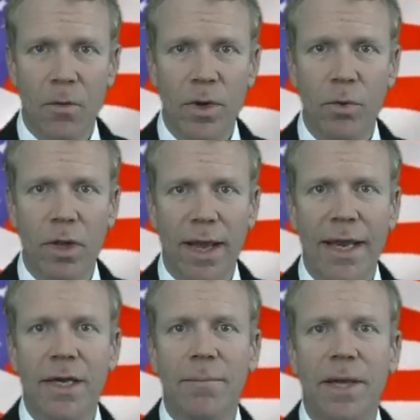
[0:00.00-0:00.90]
we will
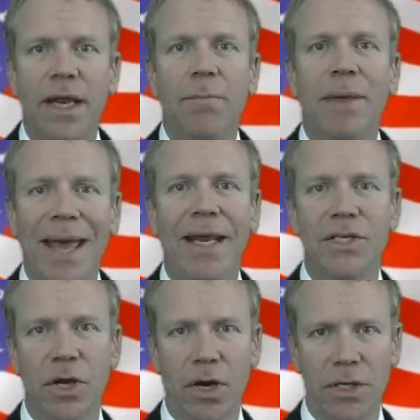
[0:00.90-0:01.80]
end up getting
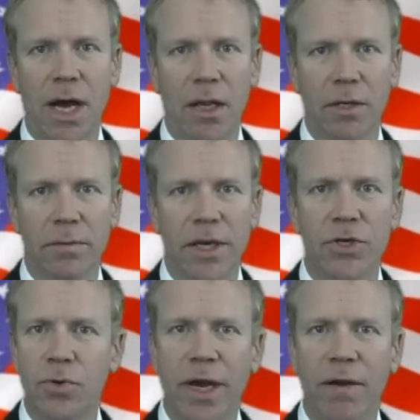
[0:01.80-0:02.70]
pennies on our dollar
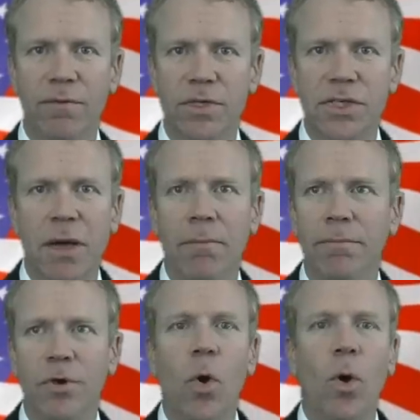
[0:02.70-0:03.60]
in trade for
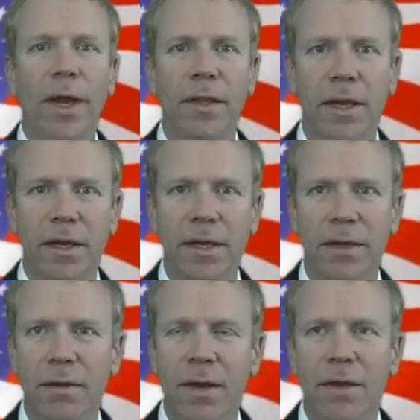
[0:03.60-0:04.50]
some coin that
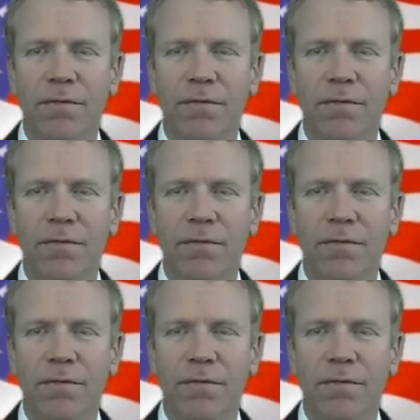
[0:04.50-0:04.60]
he